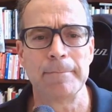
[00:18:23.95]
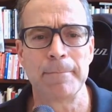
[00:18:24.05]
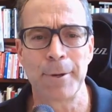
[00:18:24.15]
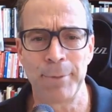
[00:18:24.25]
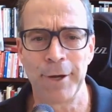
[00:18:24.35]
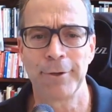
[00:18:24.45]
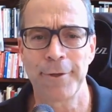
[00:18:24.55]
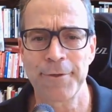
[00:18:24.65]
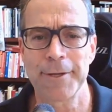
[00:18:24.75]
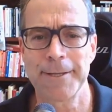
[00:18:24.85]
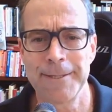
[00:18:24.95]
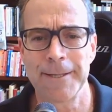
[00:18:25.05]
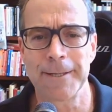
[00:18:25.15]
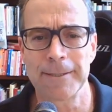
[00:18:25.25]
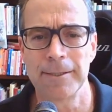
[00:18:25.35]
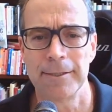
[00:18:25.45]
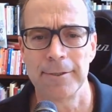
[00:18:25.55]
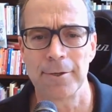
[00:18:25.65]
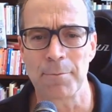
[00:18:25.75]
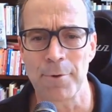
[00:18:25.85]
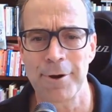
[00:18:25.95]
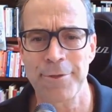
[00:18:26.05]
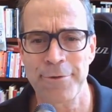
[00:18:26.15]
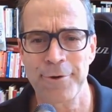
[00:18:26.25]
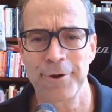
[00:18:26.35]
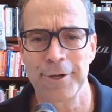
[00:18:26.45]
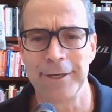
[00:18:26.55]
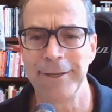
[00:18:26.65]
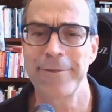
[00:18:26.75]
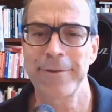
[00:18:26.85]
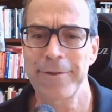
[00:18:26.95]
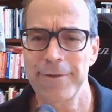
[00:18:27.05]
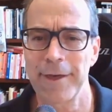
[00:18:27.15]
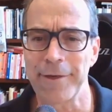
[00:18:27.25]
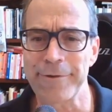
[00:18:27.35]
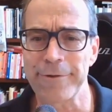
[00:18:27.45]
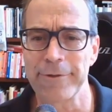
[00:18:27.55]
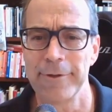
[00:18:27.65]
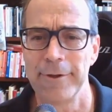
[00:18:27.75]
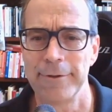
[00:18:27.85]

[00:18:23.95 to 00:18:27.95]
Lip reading: more perilous to conduct, or more uncertain in its success